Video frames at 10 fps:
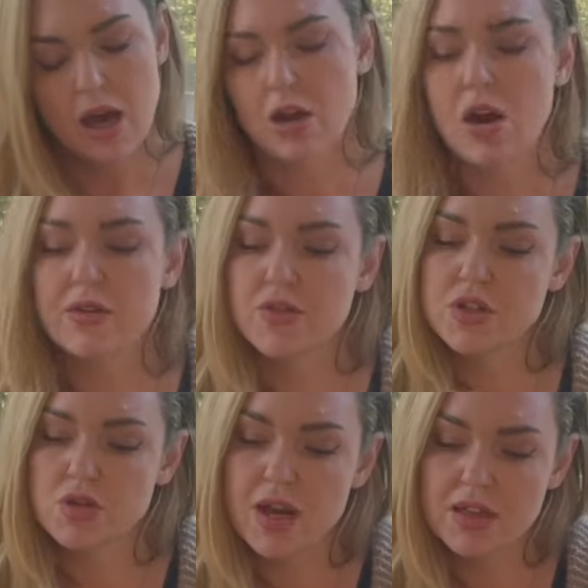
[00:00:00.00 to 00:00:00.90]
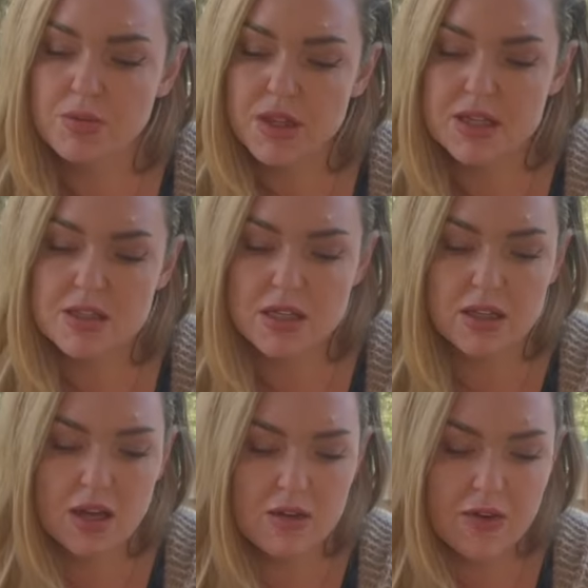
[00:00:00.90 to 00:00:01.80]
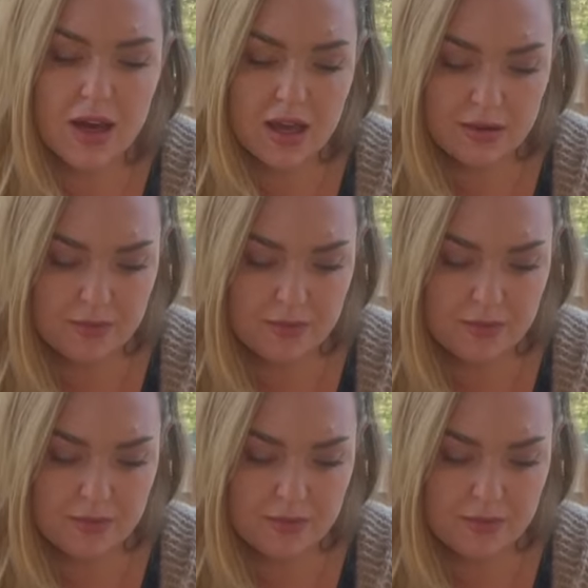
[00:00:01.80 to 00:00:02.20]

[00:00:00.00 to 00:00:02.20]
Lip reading: A card for strength, please, to clarify.